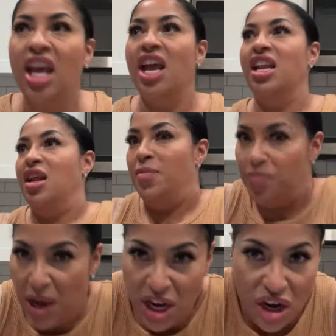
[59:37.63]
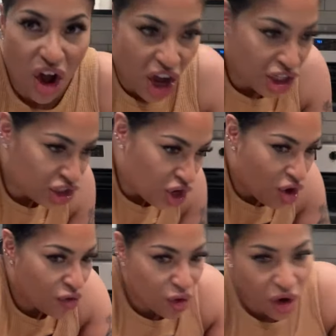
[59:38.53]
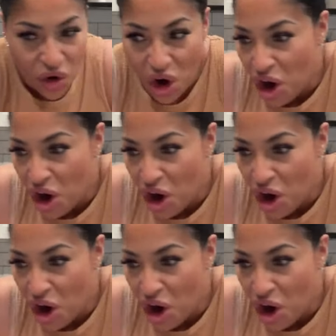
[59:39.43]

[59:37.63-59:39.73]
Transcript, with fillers: and then bending hunched over and,